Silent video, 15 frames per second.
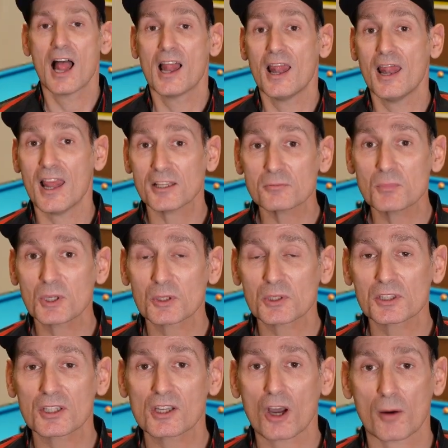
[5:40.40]
Let me know
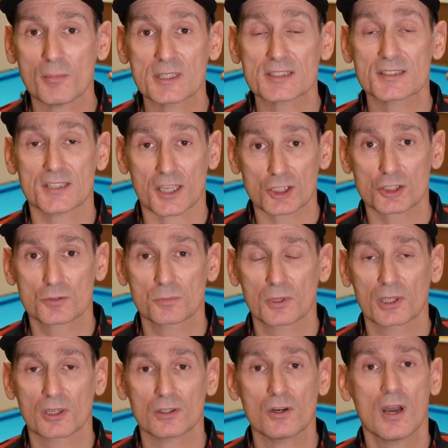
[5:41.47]
in the comment section
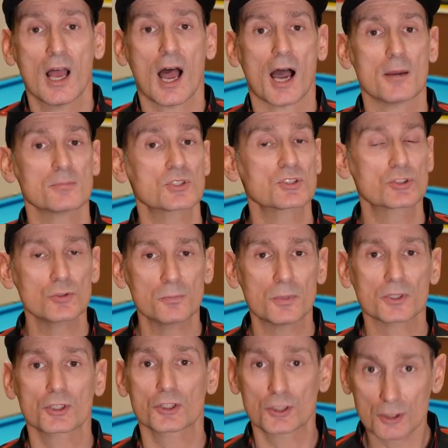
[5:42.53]
below. I'm
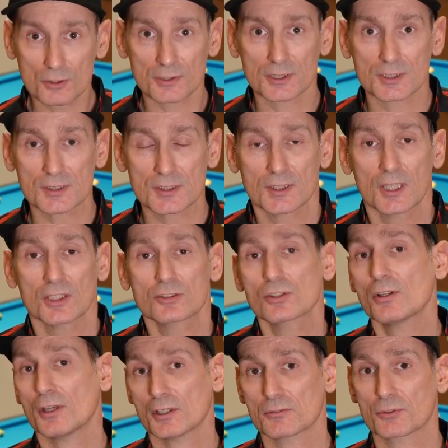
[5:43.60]
super curious to
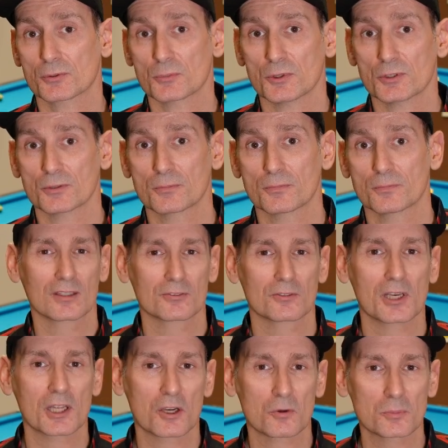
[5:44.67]
learn from you.
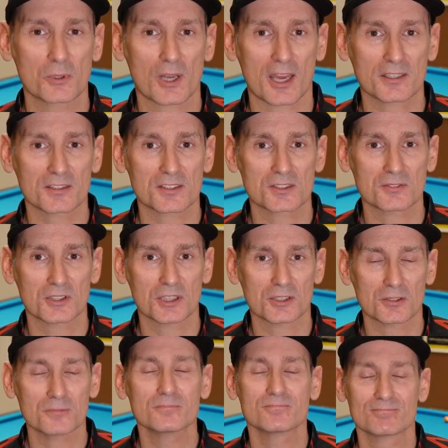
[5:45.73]
Really hope you liked this
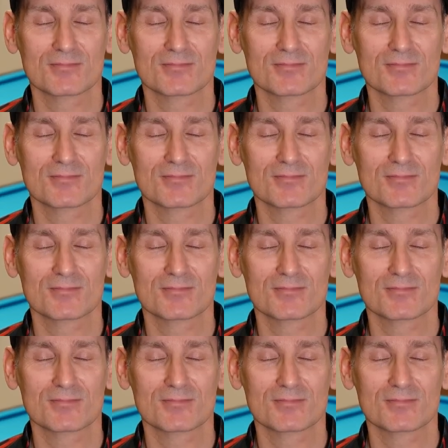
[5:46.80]
video.